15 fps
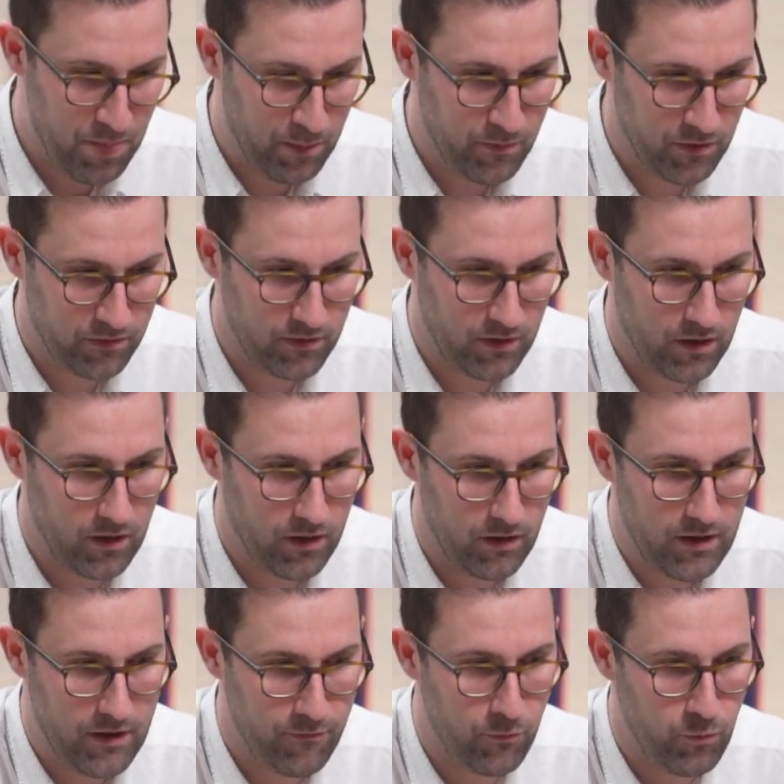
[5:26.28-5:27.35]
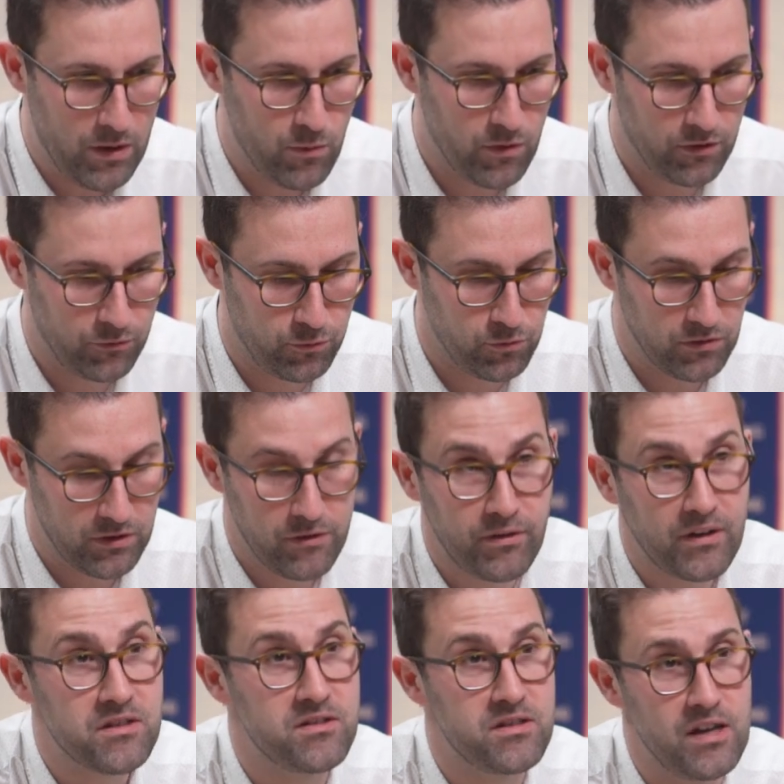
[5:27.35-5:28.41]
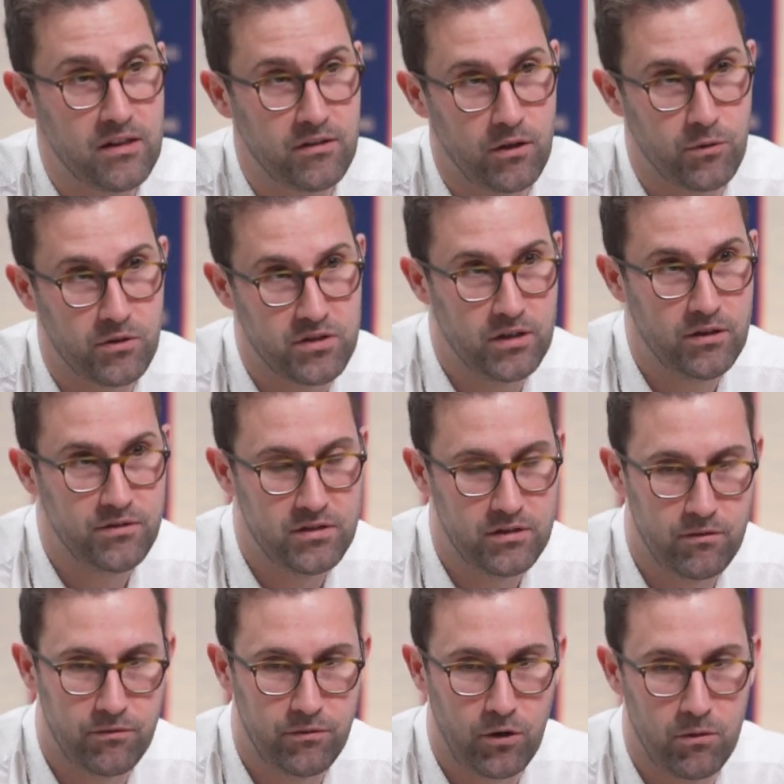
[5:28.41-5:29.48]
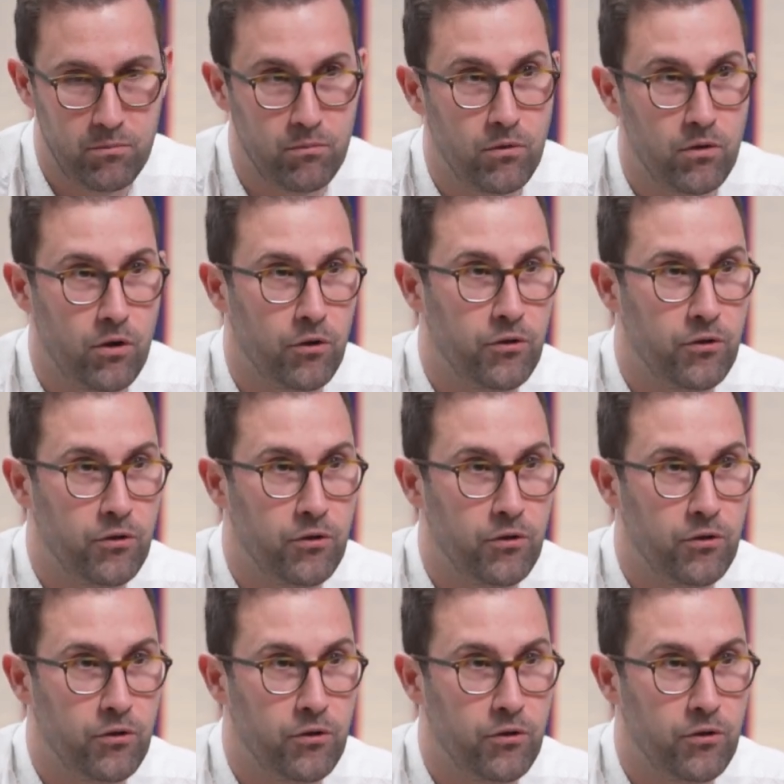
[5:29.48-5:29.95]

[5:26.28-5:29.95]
But if we want to differentiate ourselves from